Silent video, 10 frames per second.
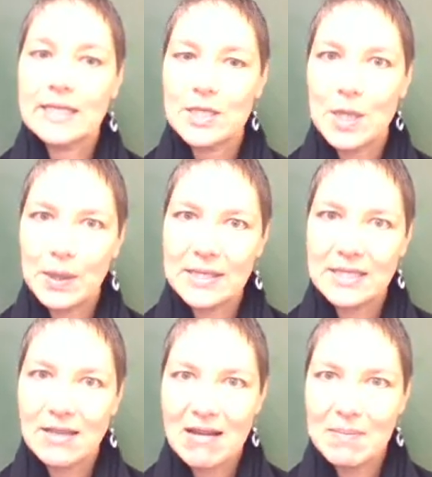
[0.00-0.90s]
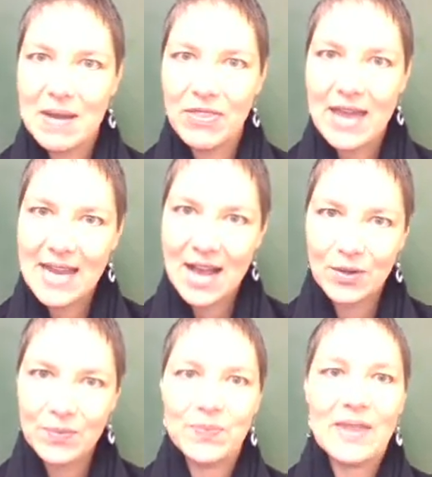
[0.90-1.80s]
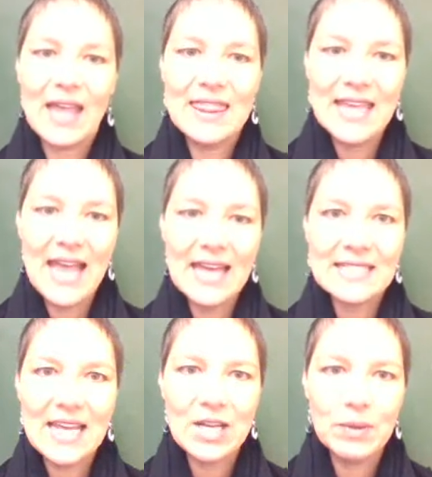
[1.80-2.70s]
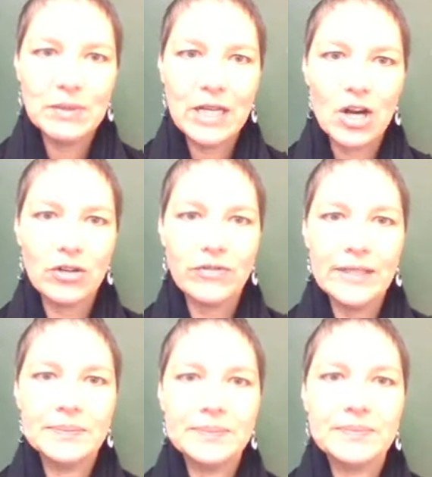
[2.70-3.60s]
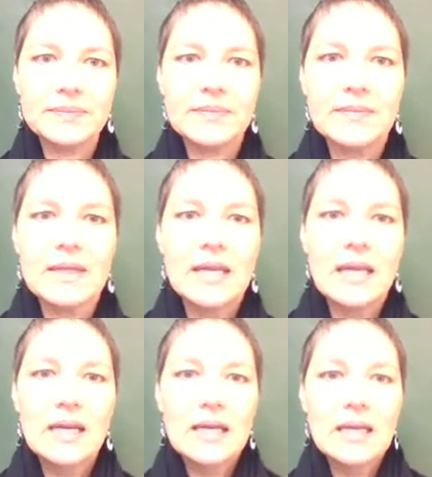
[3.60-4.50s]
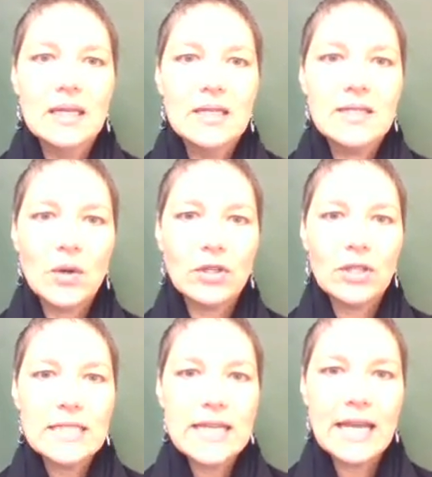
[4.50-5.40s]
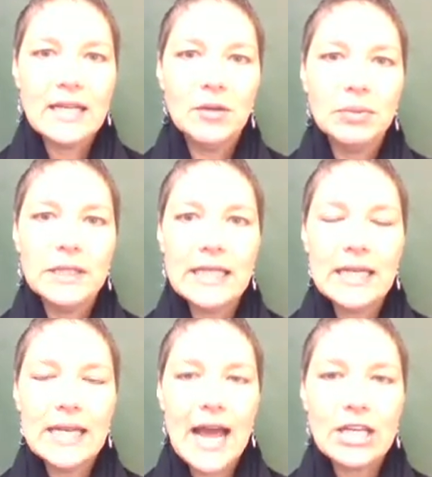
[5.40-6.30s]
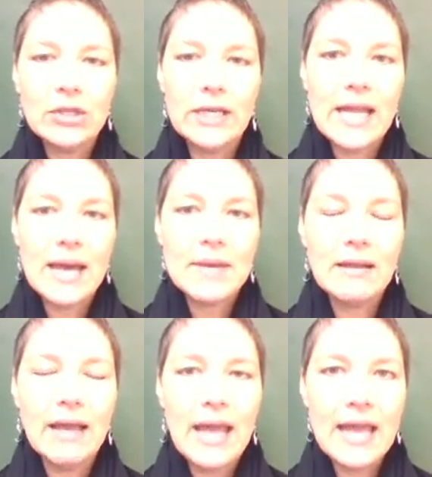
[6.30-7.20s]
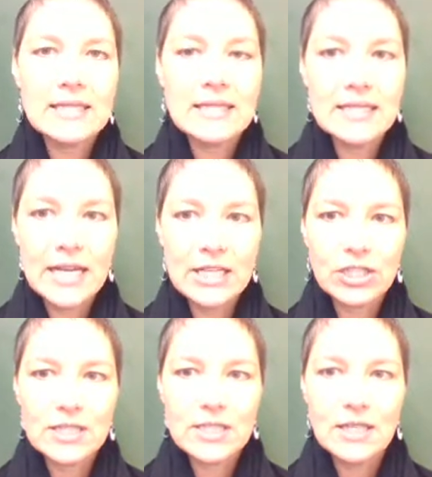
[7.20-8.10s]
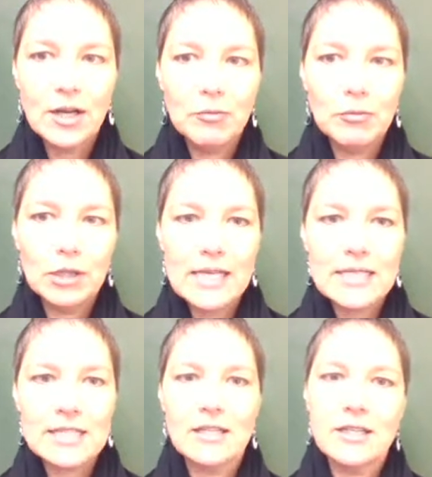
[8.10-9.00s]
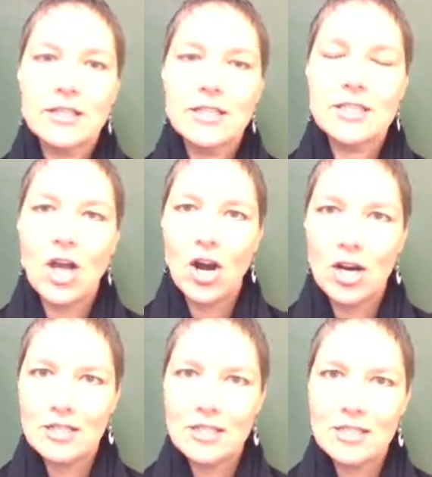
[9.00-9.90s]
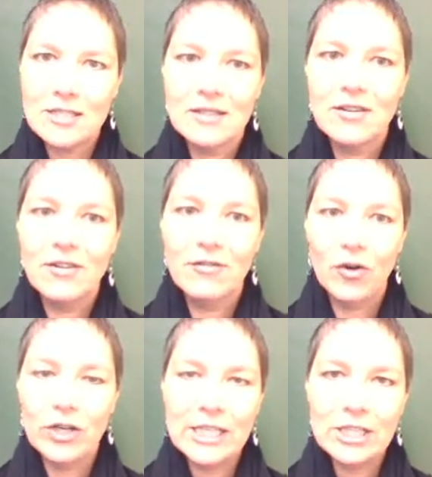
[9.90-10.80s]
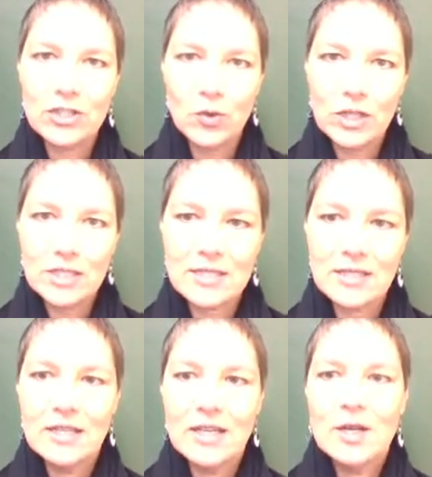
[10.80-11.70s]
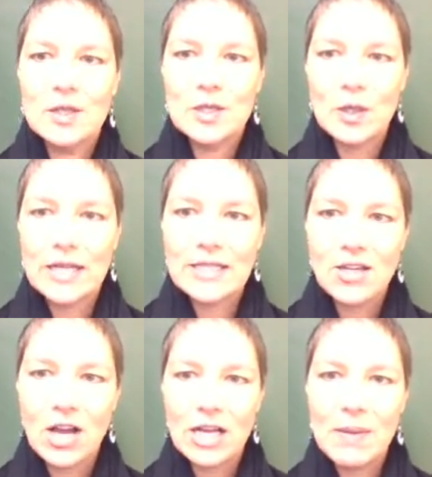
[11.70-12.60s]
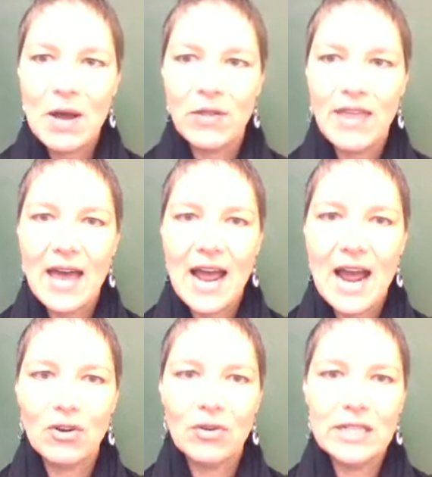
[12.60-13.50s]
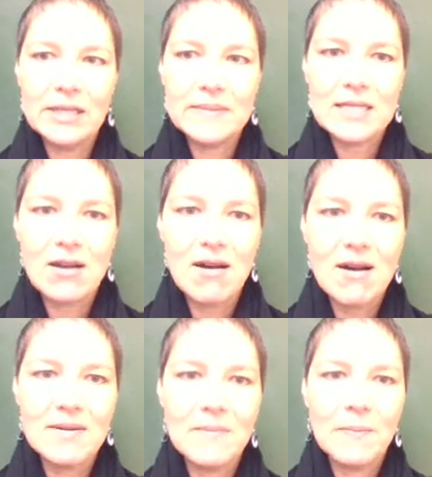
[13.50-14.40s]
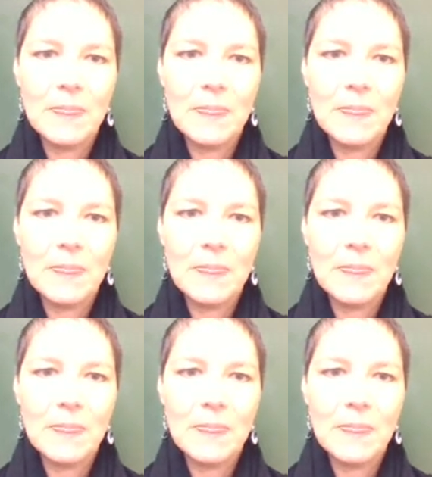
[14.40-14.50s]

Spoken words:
So let's talk about that now, the annotated bibliography. So it'll contain complete and accurate MLA 8 citations plus SARS for each source. So let's talk about that acronym, SAR.